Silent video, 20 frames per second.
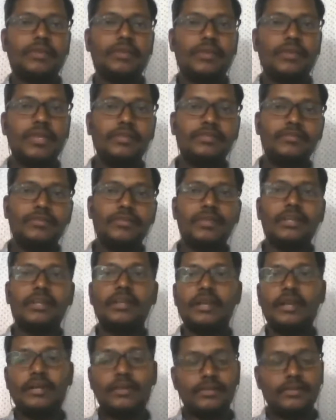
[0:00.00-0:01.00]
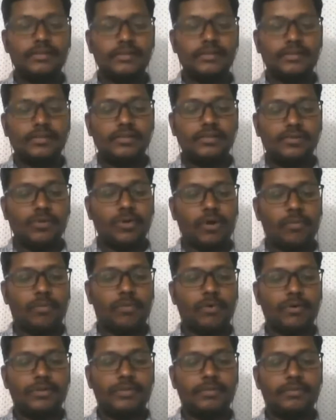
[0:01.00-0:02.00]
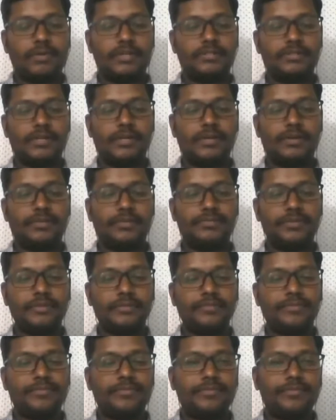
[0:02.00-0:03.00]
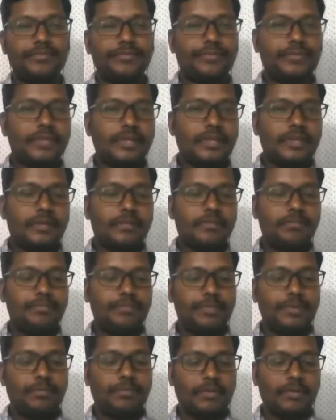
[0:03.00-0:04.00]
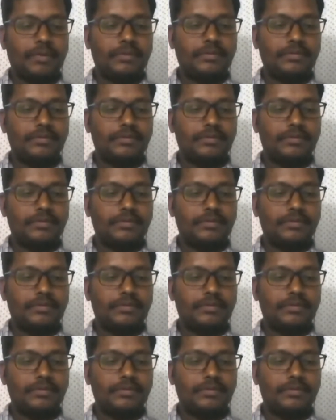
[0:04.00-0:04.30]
Okay, so we can know about the personality of the people.